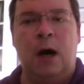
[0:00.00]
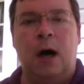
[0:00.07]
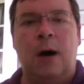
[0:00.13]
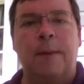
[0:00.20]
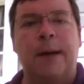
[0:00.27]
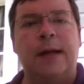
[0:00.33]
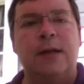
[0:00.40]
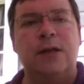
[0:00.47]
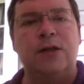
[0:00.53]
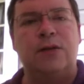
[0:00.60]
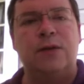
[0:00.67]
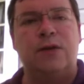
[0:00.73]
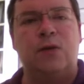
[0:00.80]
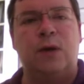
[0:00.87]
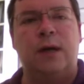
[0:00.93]

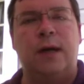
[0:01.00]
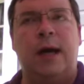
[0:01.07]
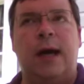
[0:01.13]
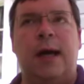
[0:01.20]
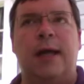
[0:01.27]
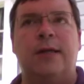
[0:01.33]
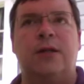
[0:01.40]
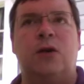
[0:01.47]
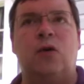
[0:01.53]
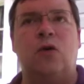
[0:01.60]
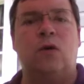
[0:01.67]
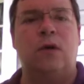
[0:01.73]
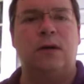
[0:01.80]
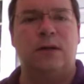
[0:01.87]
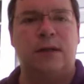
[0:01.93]
Engl328 is a
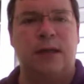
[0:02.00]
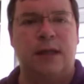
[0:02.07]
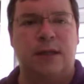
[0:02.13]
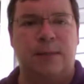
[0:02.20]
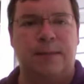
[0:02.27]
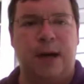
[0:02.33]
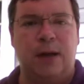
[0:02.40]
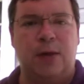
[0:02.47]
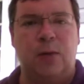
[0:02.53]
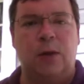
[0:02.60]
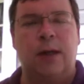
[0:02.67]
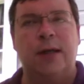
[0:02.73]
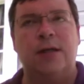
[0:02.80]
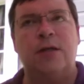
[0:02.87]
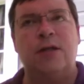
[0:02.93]
course that's about the
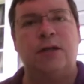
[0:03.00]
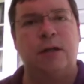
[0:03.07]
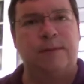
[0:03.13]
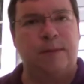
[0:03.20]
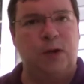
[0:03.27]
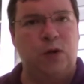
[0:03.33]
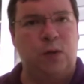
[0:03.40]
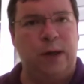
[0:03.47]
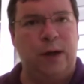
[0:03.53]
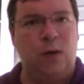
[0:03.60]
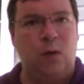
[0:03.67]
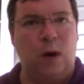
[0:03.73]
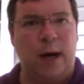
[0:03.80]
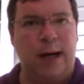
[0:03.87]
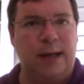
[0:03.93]
relationship
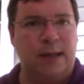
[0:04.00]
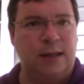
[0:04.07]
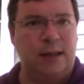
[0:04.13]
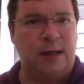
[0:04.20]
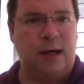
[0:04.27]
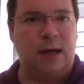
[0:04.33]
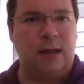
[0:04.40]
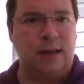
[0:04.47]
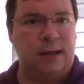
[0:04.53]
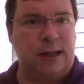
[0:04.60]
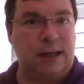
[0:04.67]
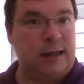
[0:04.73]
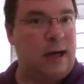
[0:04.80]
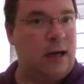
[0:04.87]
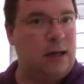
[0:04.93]
between writing, style, and
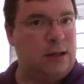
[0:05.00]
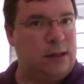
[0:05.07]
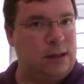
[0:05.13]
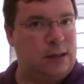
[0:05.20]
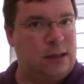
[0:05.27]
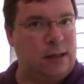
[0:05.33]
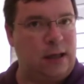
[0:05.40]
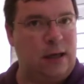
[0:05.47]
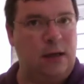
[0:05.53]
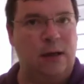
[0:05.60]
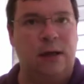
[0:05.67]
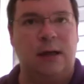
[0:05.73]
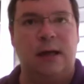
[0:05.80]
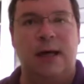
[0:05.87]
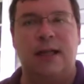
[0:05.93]
technology, as the title
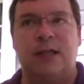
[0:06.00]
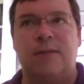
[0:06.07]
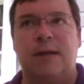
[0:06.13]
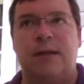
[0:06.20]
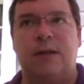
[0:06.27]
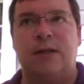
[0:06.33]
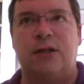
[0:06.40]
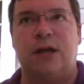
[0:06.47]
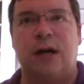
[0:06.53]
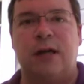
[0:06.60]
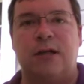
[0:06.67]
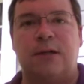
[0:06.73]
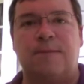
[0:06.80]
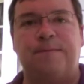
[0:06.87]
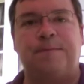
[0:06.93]
of the class might
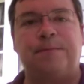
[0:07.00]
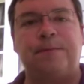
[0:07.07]
suggest.